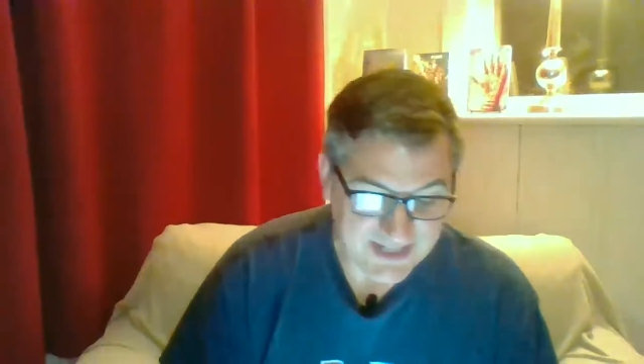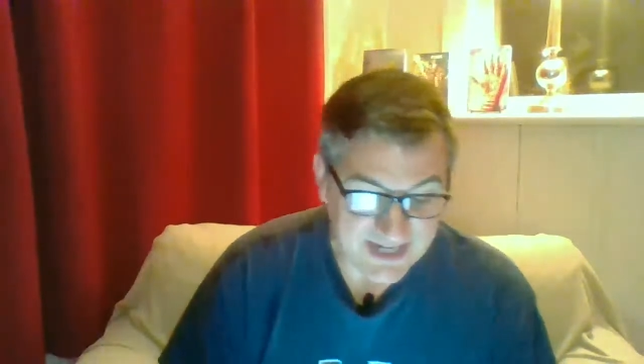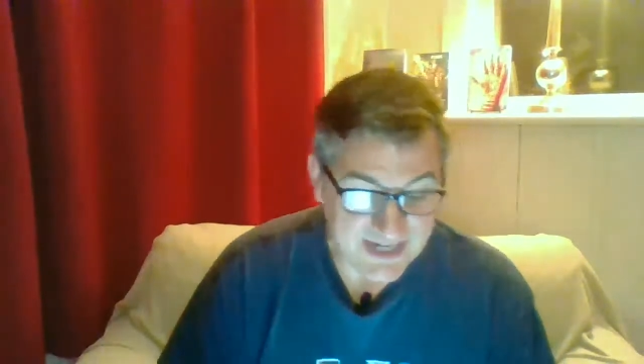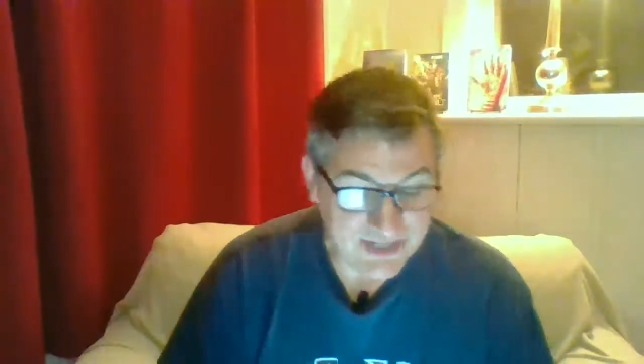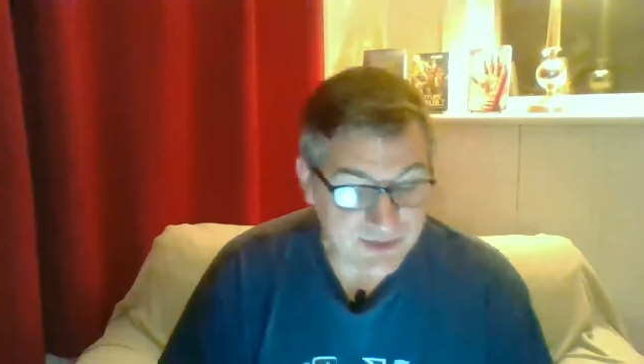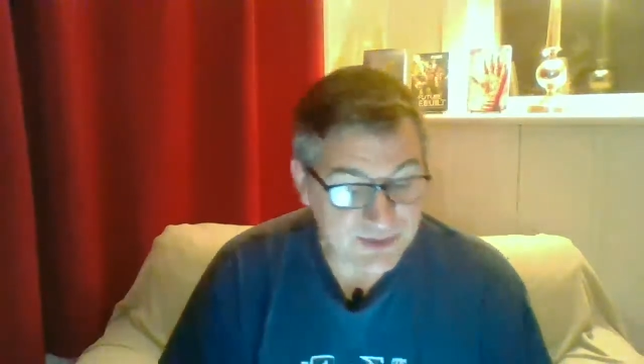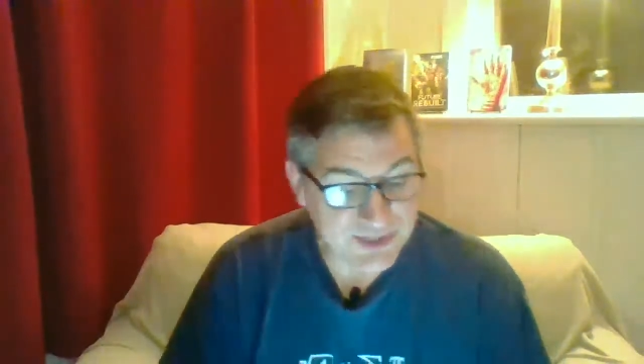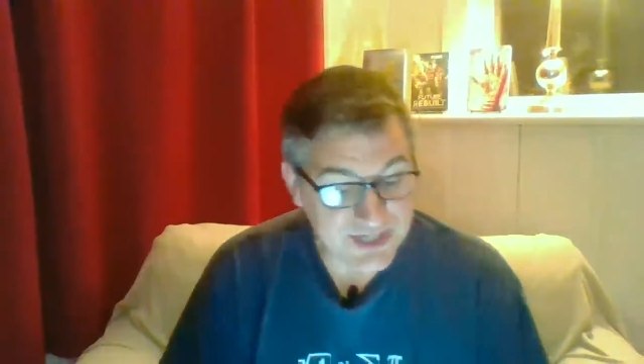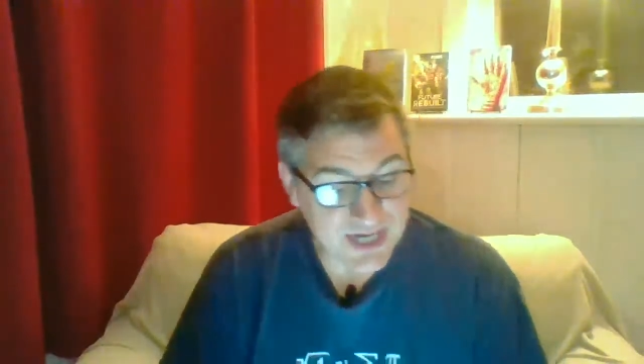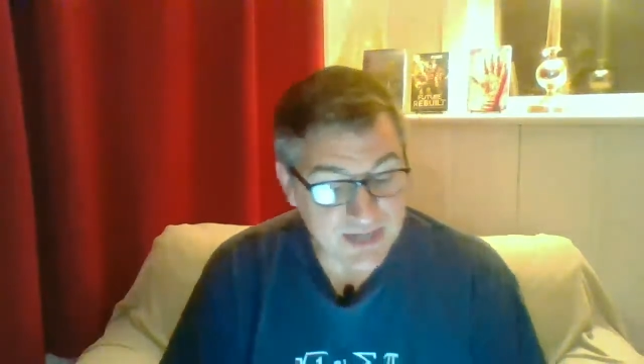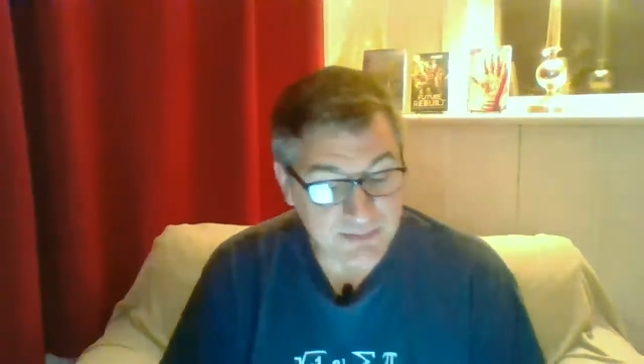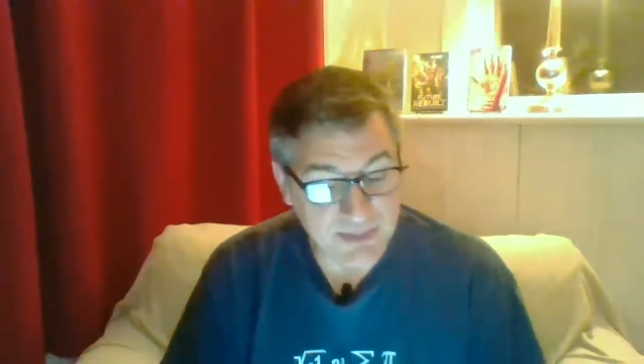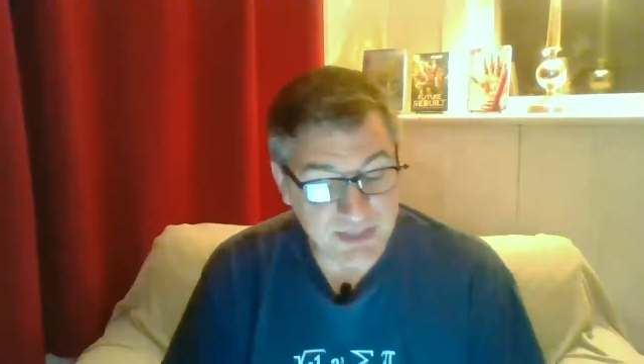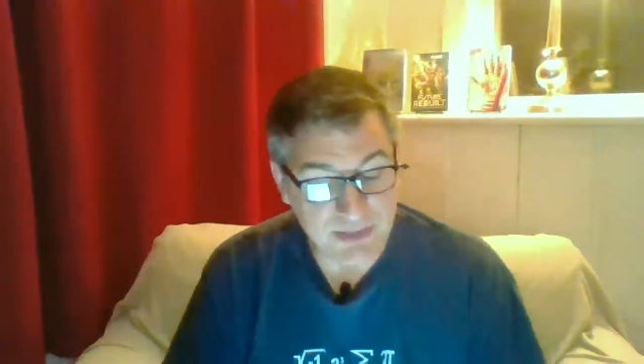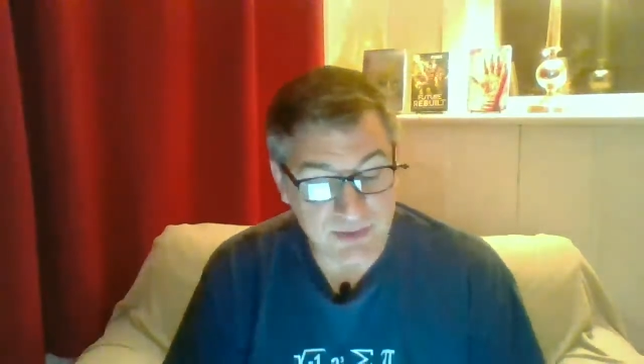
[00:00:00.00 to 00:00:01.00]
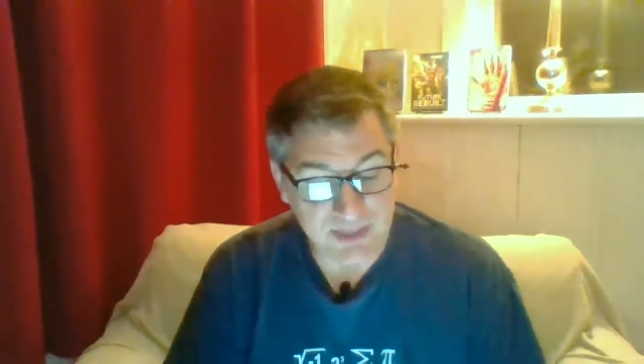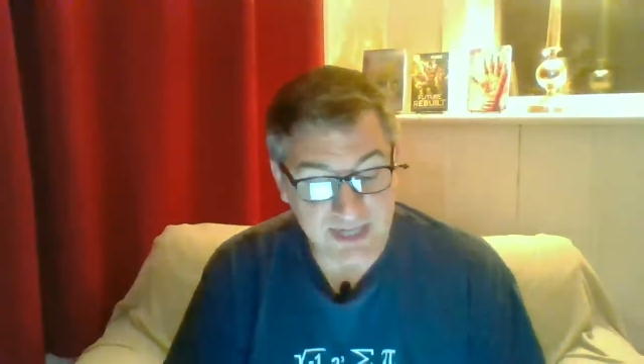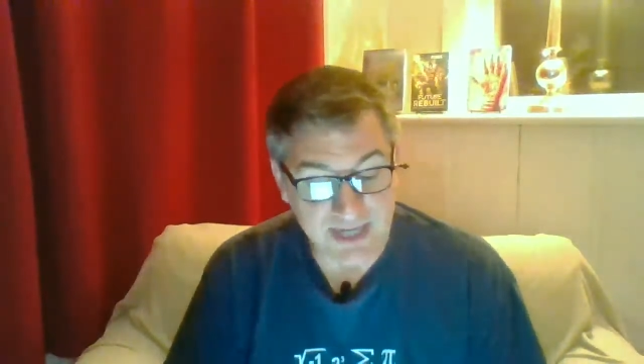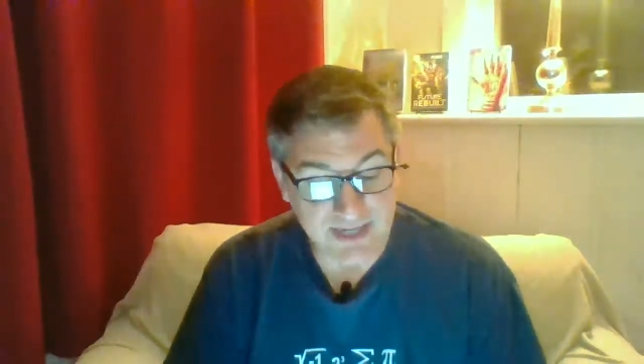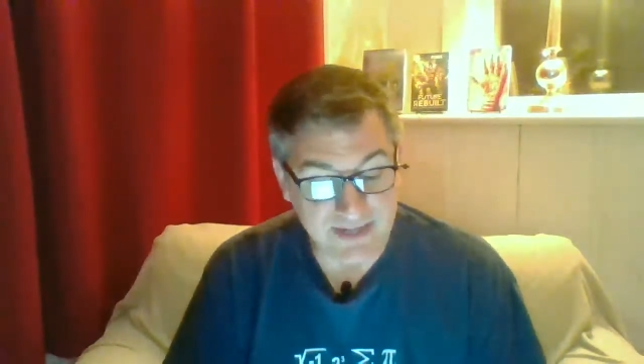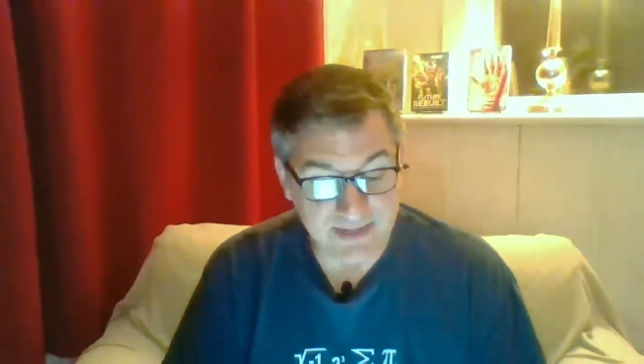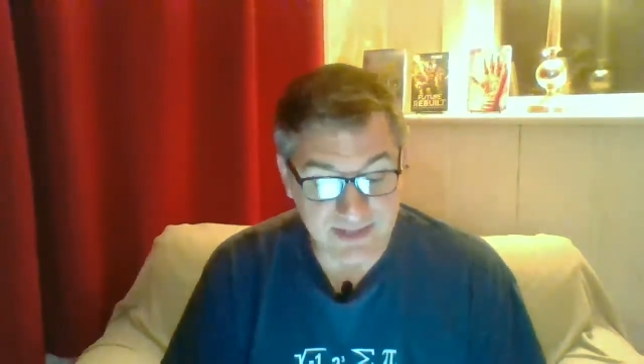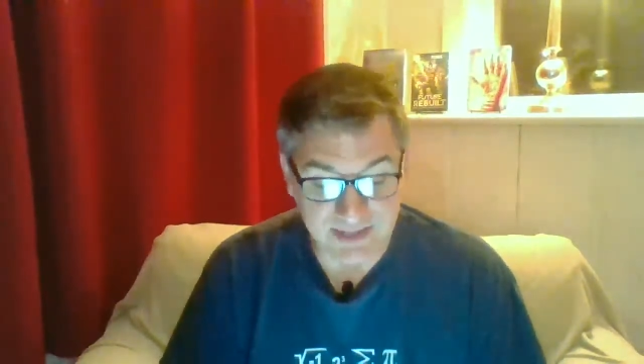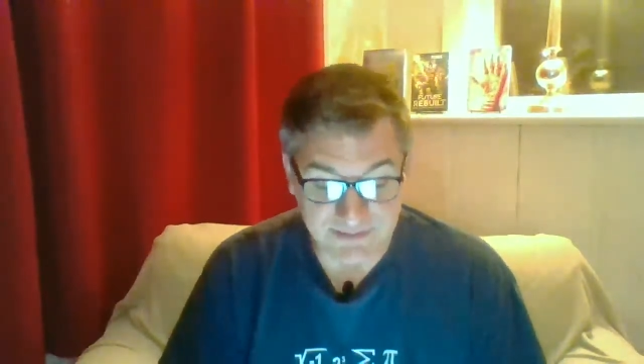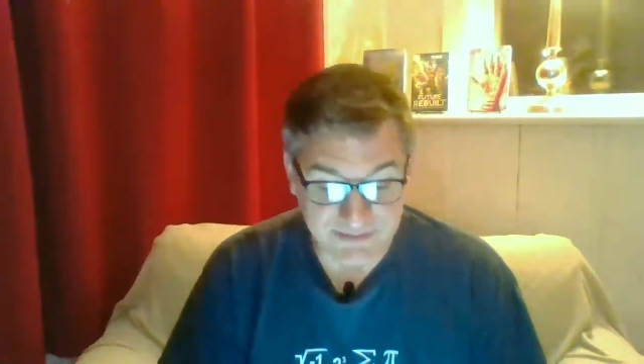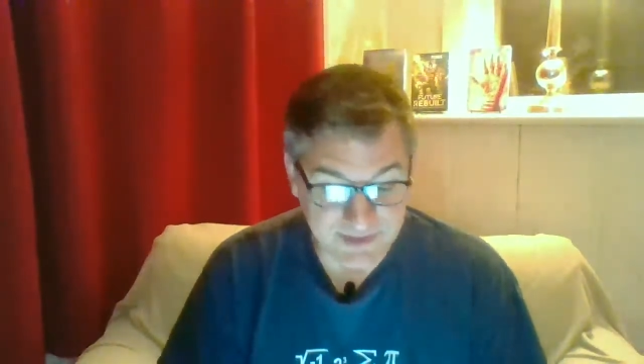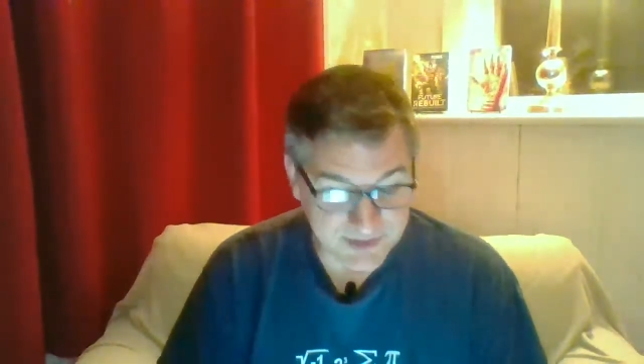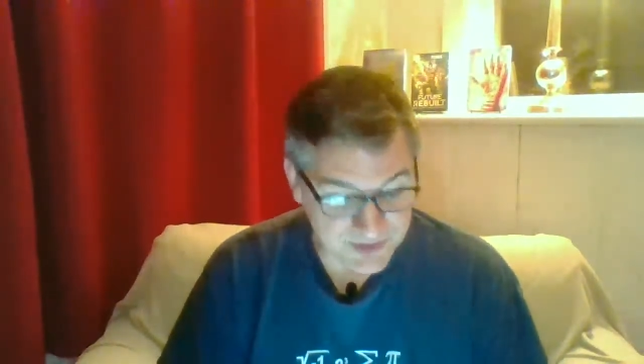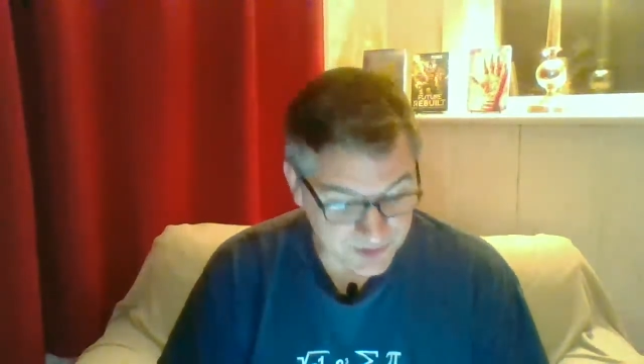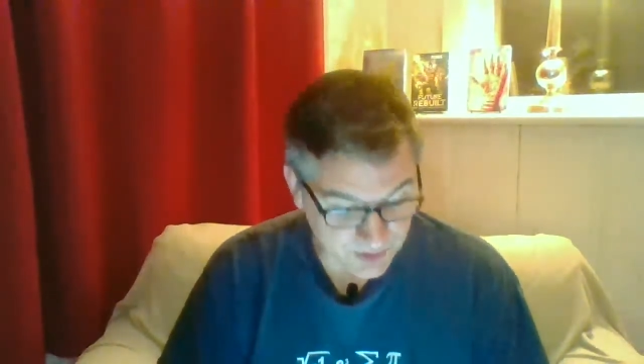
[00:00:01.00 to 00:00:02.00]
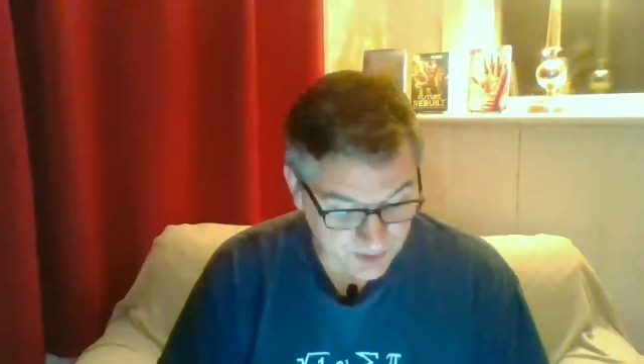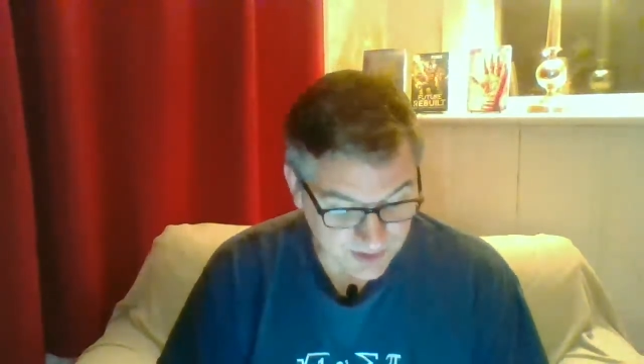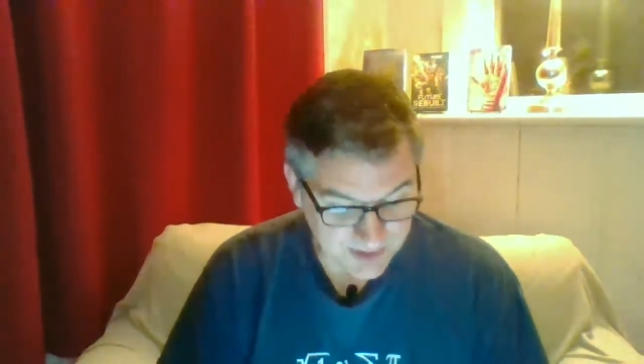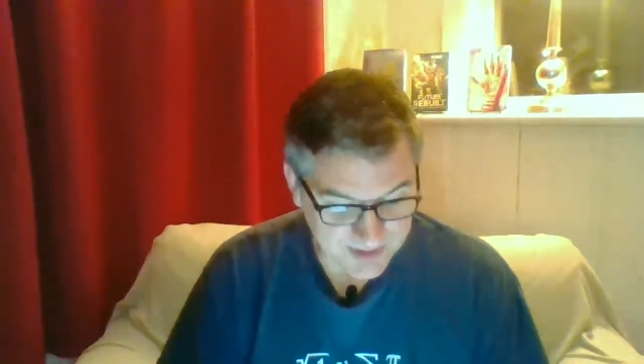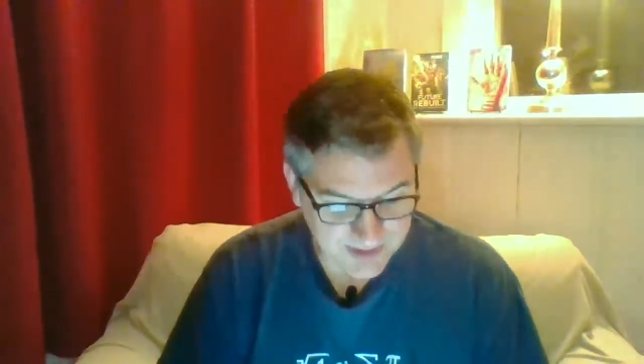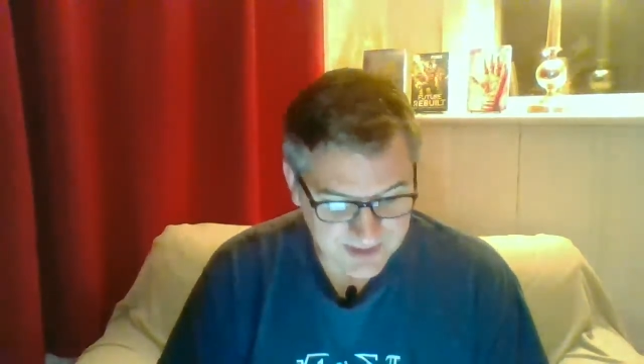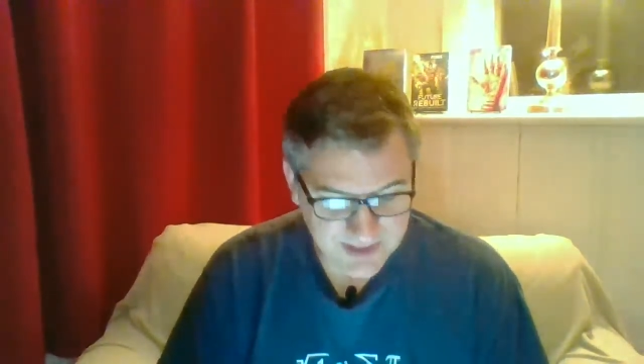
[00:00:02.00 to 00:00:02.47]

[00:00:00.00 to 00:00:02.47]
"And you shan't be doing anything of the sort,"